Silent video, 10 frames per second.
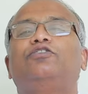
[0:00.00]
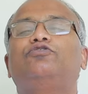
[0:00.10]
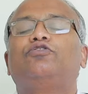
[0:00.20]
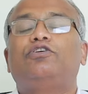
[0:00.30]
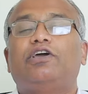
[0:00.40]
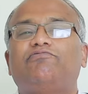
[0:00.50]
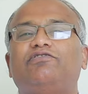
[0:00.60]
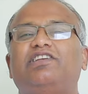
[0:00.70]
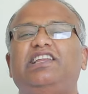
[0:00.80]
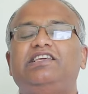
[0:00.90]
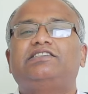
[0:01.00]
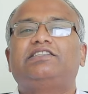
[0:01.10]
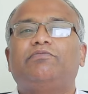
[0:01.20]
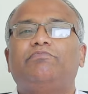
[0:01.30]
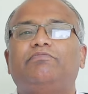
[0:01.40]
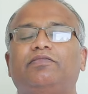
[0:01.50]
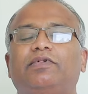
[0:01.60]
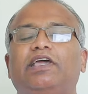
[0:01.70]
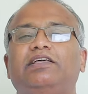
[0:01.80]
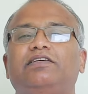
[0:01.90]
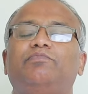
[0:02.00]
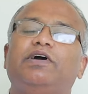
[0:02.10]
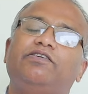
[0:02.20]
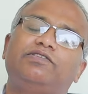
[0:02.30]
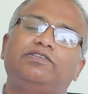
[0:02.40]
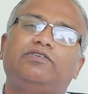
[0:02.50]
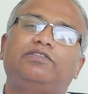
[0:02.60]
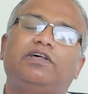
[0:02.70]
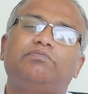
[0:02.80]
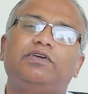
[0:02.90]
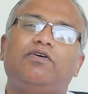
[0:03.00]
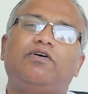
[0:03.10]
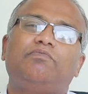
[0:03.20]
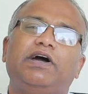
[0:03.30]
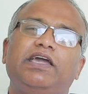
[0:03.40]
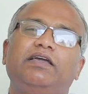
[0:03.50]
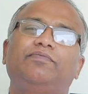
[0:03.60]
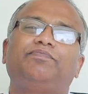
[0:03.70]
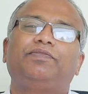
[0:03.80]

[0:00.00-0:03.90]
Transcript: So you have to release them, either by physiotherapy or by